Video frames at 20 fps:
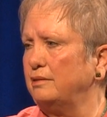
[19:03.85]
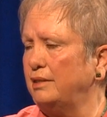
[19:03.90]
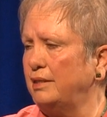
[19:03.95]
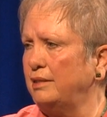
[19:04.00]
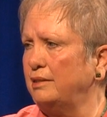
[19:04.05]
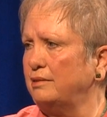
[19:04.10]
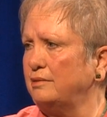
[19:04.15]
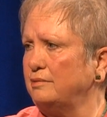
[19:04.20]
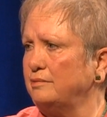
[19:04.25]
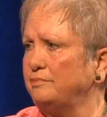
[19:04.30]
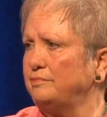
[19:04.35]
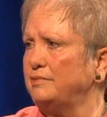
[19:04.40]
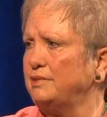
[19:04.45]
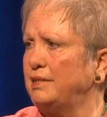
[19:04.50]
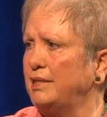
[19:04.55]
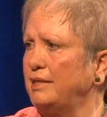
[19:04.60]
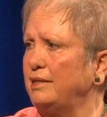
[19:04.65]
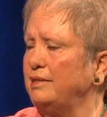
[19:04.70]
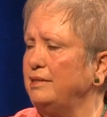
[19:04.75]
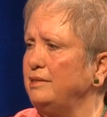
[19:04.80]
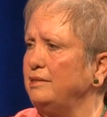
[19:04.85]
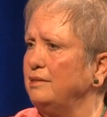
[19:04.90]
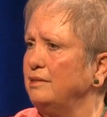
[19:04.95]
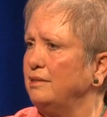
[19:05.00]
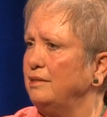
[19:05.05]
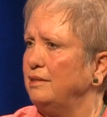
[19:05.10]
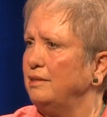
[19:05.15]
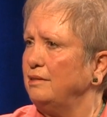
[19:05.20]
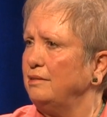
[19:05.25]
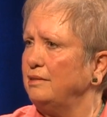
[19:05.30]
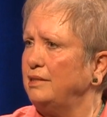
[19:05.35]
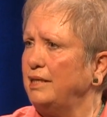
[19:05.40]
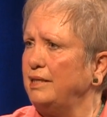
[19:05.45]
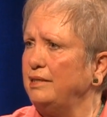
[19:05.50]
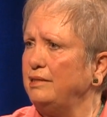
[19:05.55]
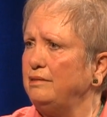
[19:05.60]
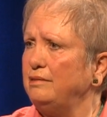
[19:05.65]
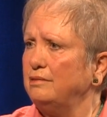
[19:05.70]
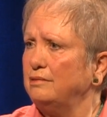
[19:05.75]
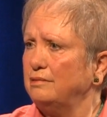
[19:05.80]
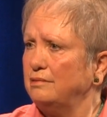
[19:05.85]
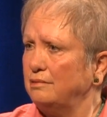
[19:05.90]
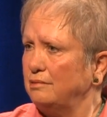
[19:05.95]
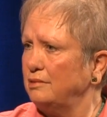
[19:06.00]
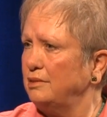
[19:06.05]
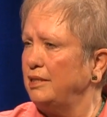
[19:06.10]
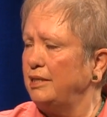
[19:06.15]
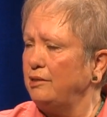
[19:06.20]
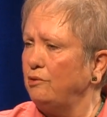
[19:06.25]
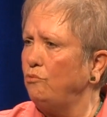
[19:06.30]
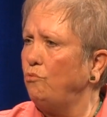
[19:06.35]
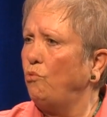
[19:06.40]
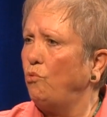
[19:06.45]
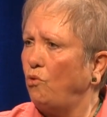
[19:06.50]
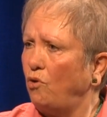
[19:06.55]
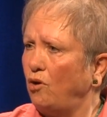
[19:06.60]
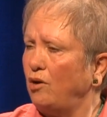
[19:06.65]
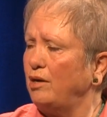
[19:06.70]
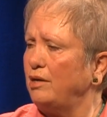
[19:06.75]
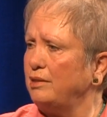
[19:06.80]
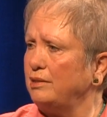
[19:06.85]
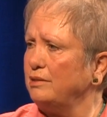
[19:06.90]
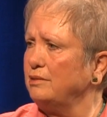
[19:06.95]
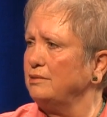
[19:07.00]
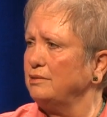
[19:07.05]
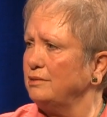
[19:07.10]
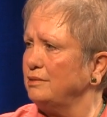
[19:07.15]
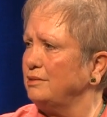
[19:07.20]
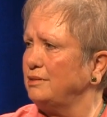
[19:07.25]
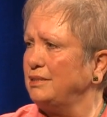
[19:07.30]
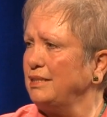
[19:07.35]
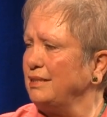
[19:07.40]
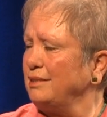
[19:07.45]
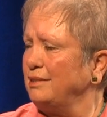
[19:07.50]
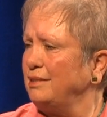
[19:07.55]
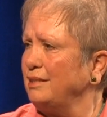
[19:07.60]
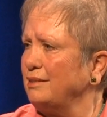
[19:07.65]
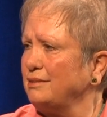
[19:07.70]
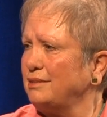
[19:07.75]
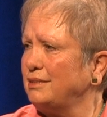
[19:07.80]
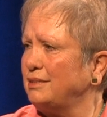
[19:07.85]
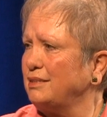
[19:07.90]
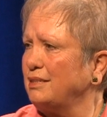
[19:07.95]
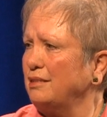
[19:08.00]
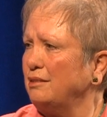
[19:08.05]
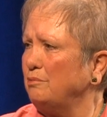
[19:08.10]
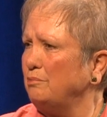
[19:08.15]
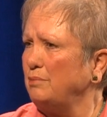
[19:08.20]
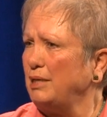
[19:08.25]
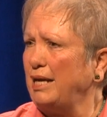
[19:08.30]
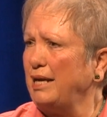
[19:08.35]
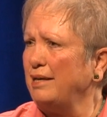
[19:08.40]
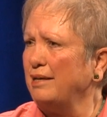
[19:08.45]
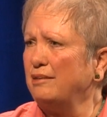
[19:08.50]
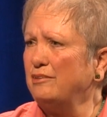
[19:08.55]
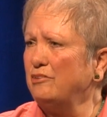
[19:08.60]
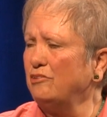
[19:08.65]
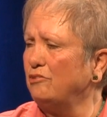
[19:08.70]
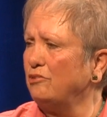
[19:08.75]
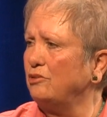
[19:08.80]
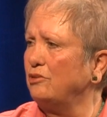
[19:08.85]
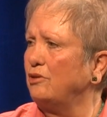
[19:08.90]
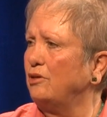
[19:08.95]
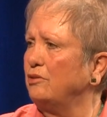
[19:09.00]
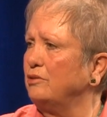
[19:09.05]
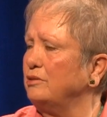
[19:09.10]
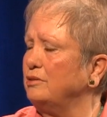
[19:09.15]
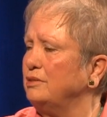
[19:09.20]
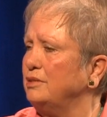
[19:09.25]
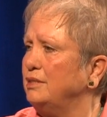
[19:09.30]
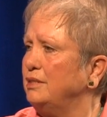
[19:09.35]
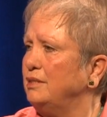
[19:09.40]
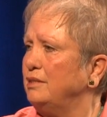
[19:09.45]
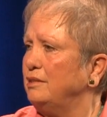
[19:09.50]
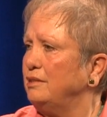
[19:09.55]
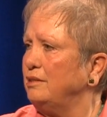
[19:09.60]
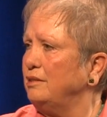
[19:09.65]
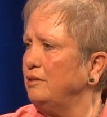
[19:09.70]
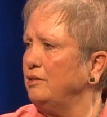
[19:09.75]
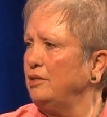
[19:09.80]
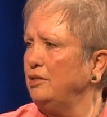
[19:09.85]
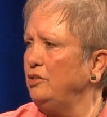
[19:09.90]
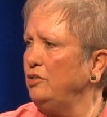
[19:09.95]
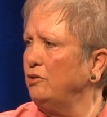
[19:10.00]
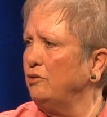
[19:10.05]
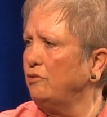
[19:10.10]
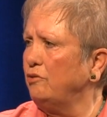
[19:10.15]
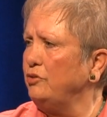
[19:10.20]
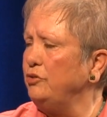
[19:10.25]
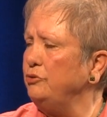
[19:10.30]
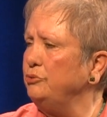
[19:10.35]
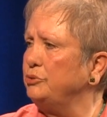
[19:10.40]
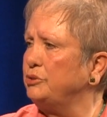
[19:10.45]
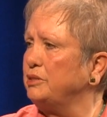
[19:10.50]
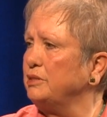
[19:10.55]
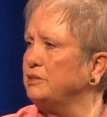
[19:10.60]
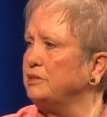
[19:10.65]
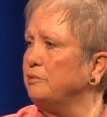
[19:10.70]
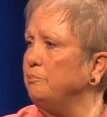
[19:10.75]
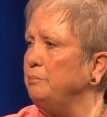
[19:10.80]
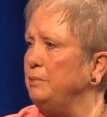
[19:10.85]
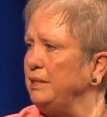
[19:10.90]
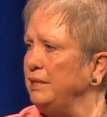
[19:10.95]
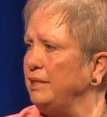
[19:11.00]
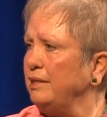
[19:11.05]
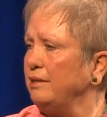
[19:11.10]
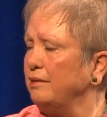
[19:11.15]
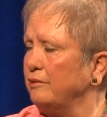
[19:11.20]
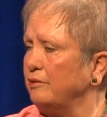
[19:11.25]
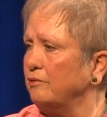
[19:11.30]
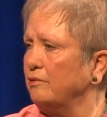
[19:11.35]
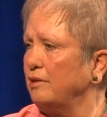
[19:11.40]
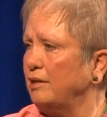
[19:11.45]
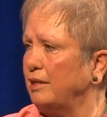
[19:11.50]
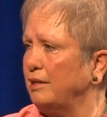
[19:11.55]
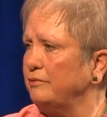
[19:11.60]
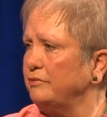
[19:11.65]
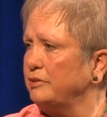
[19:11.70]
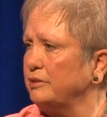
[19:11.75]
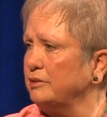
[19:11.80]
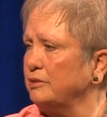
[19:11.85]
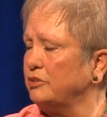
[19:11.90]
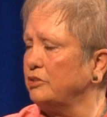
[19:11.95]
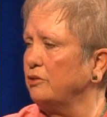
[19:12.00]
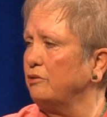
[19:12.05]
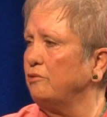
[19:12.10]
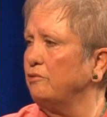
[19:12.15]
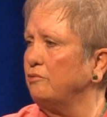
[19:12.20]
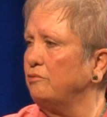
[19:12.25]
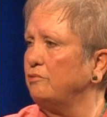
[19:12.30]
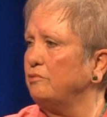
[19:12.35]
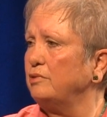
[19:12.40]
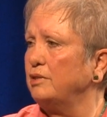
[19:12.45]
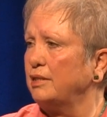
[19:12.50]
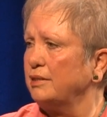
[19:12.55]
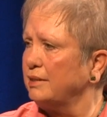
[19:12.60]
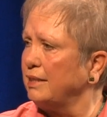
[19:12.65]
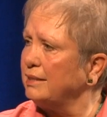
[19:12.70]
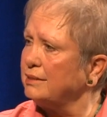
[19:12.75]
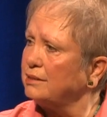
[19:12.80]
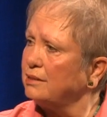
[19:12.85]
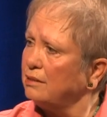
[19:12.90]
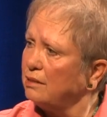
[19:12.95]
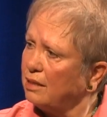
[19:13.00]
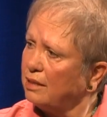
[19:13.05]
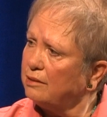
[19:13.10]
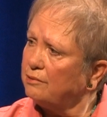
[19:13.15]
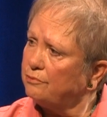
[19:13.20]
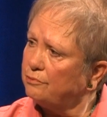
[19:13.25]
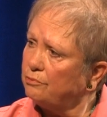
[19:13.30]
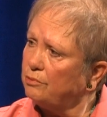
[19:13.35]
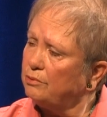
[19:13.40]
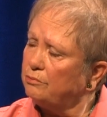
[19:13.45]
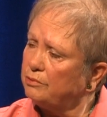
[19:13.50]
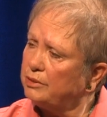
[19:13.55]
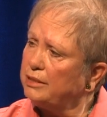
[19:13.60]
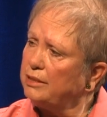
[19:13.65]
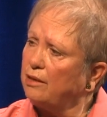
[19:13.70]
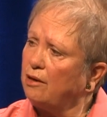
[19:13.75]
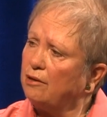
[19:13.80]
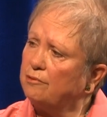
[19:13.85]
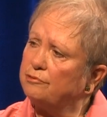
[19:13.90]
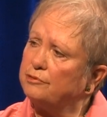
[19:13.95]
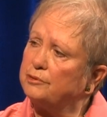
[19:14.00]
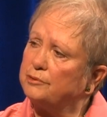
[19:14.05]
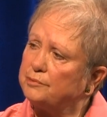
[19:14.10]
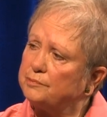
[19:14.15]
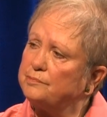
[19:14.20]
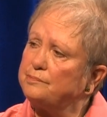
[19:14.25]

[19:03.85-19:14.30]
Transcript: And they want to get some handle on, a new sense of meaning in their lives. And so that's a lot of what we offer.